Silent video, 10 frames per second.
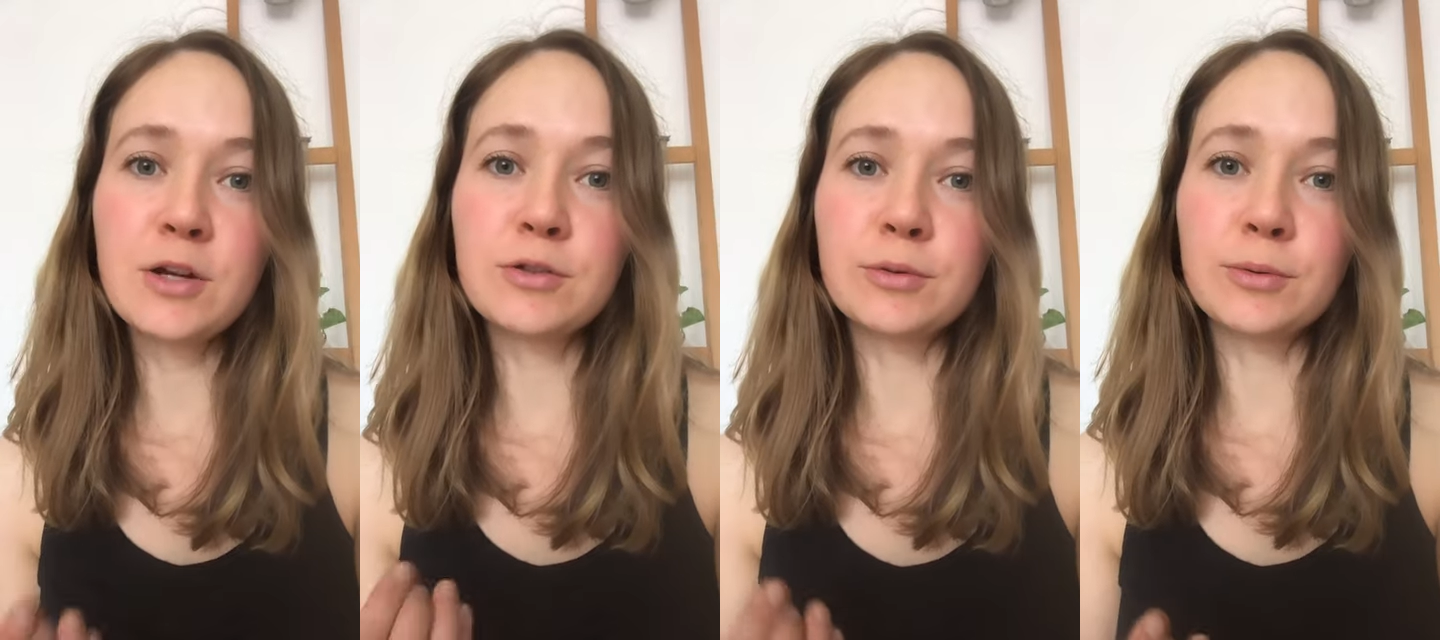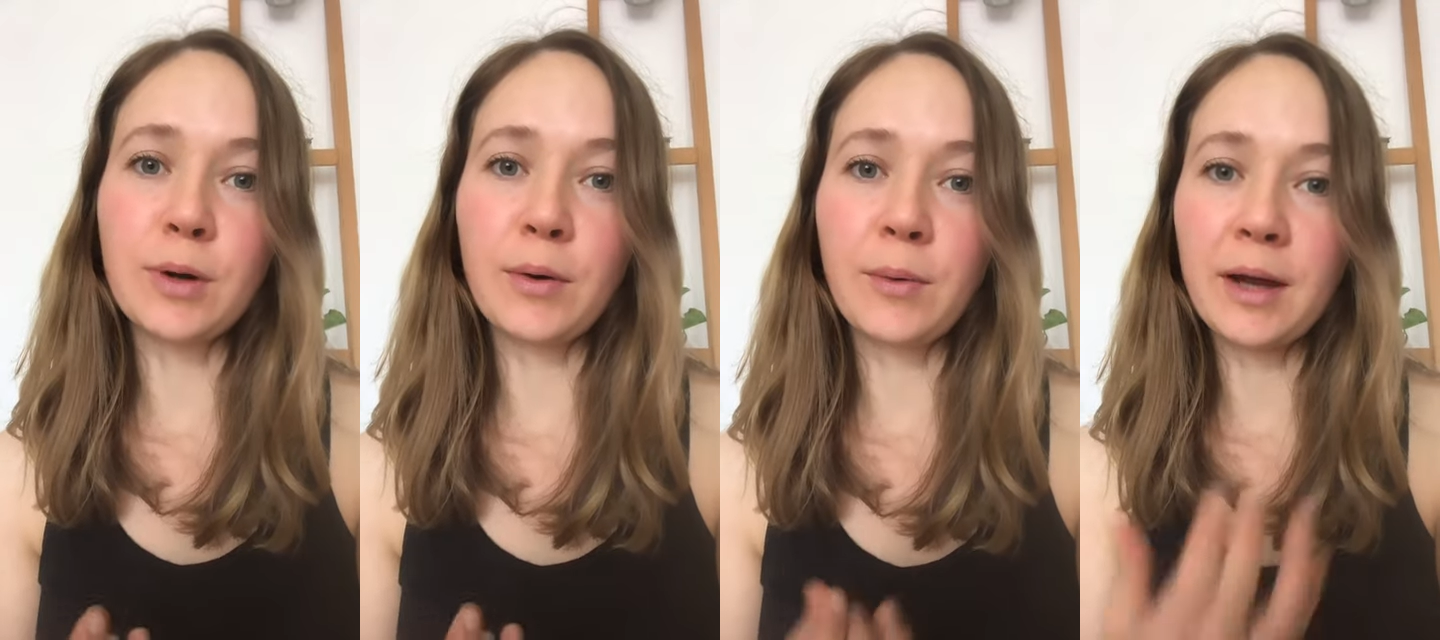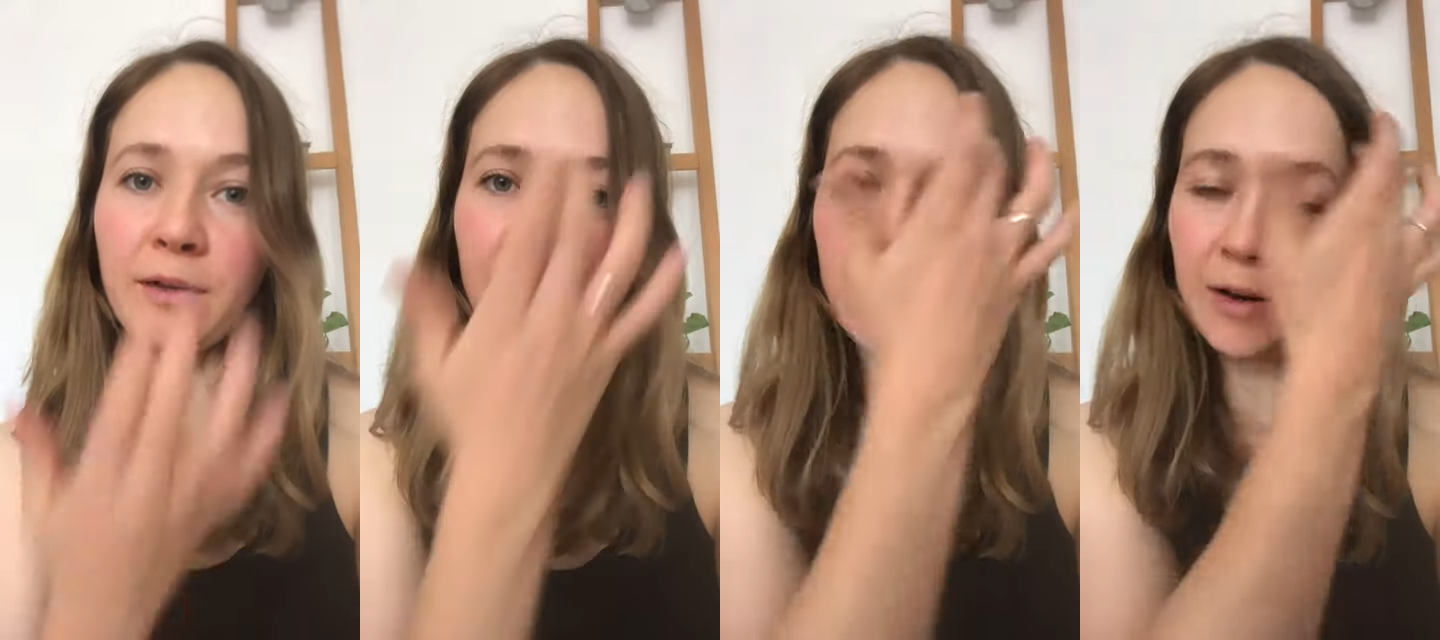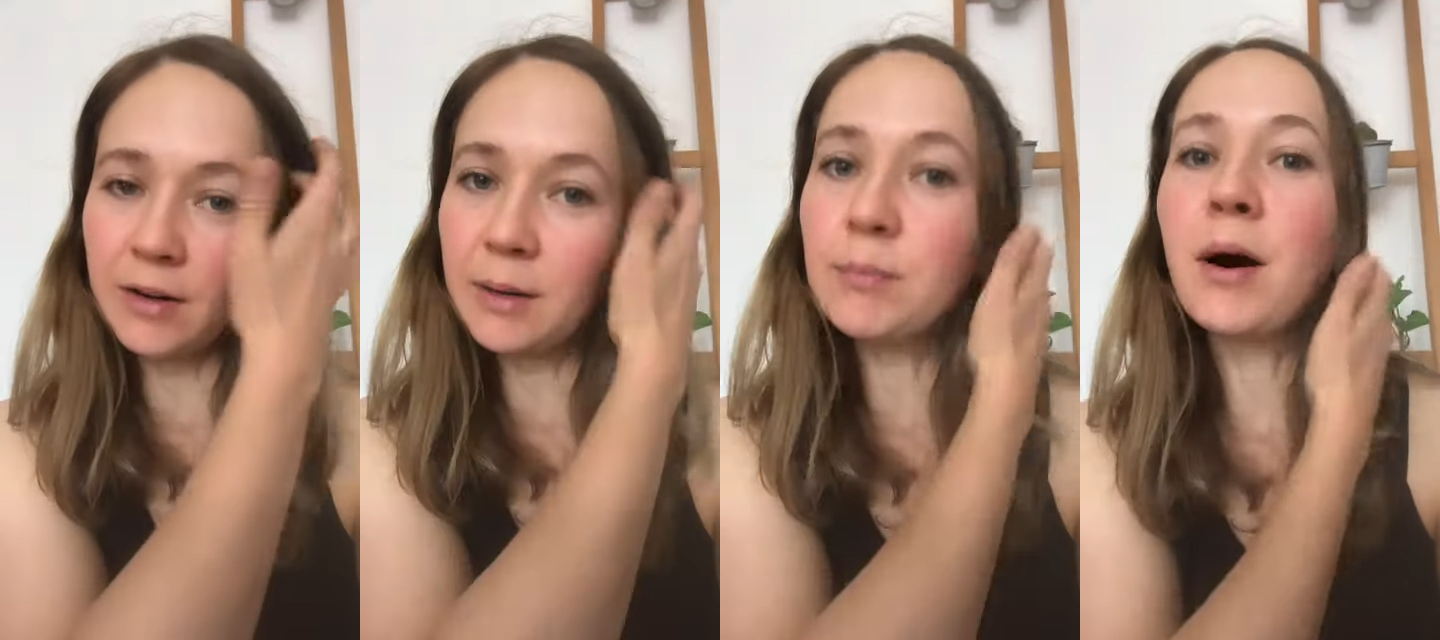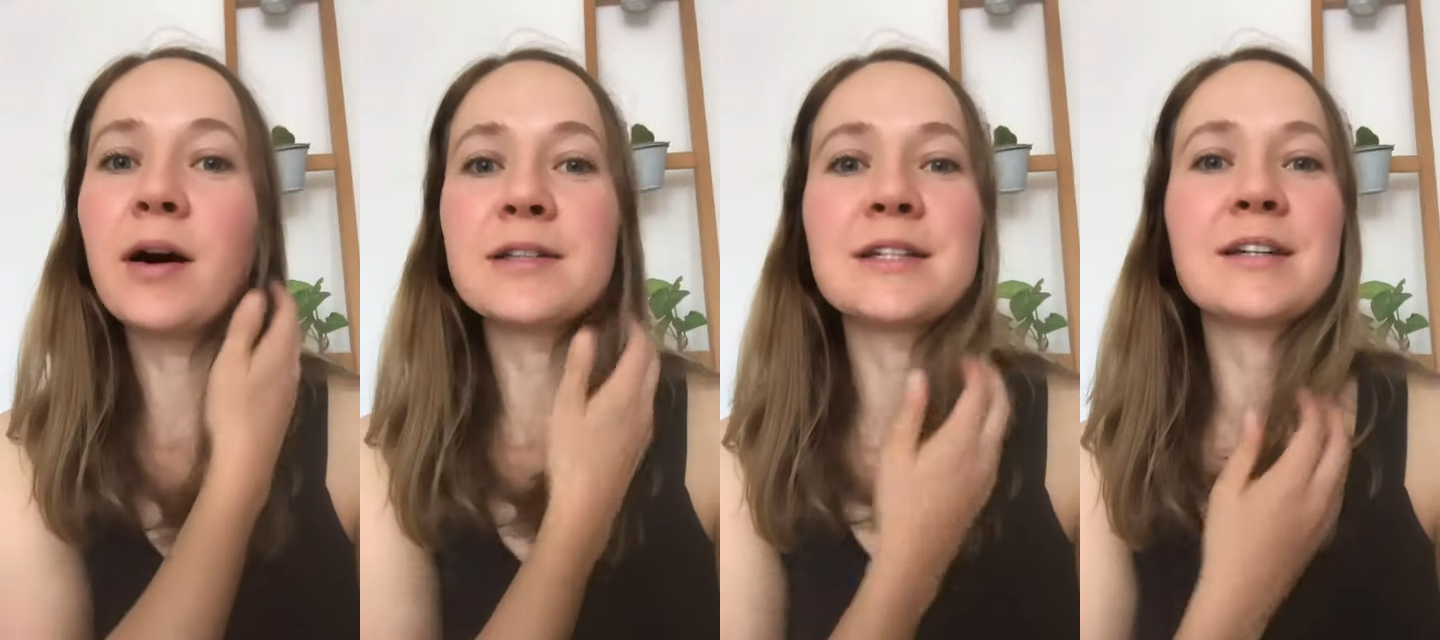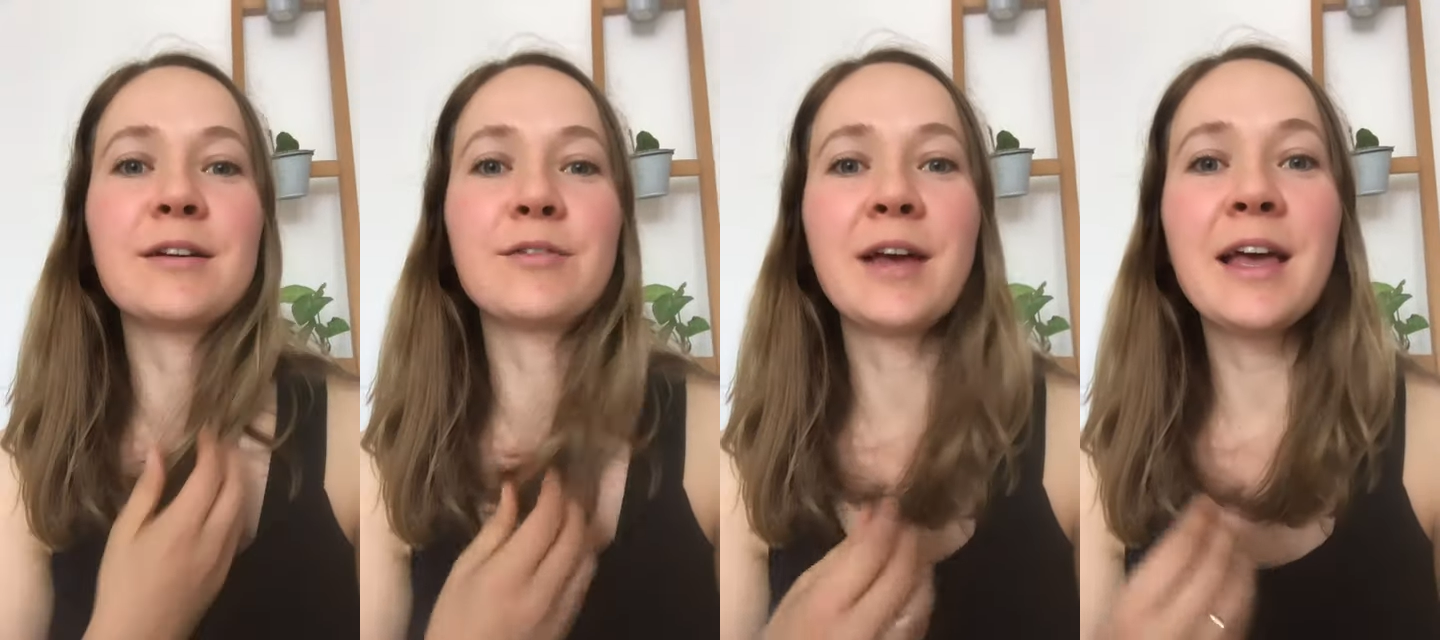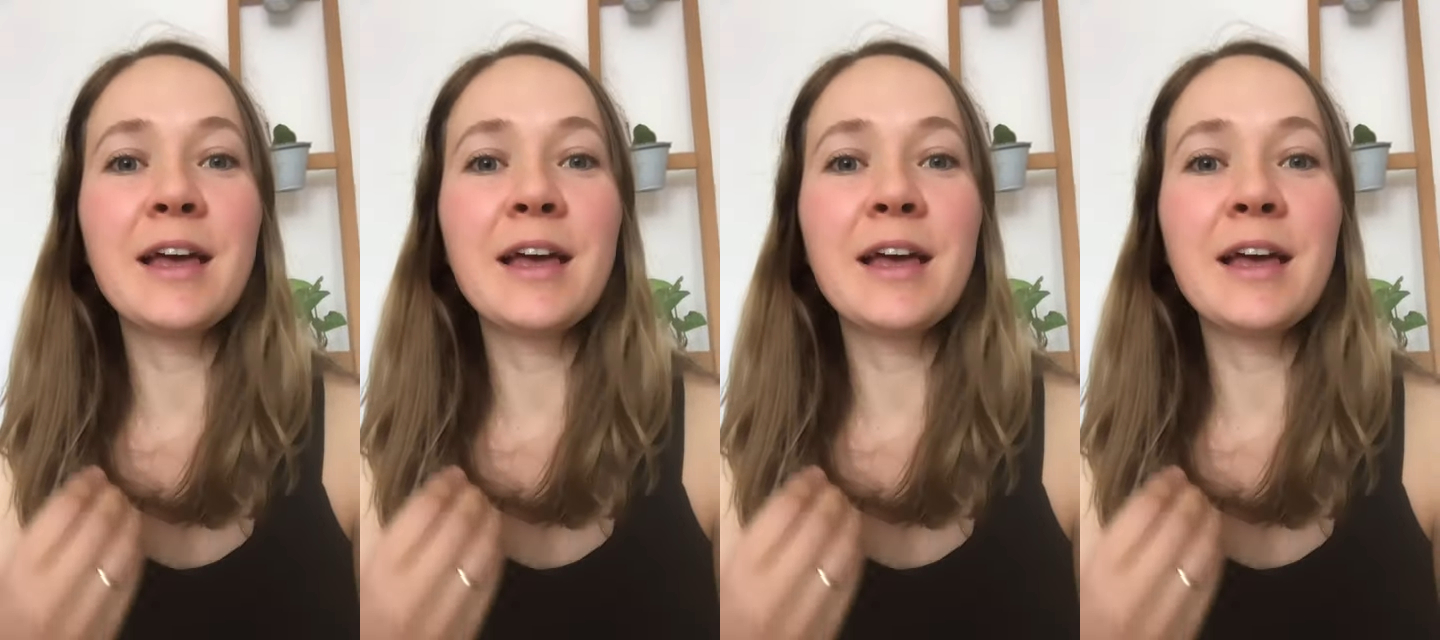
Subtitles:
to grow a very positive,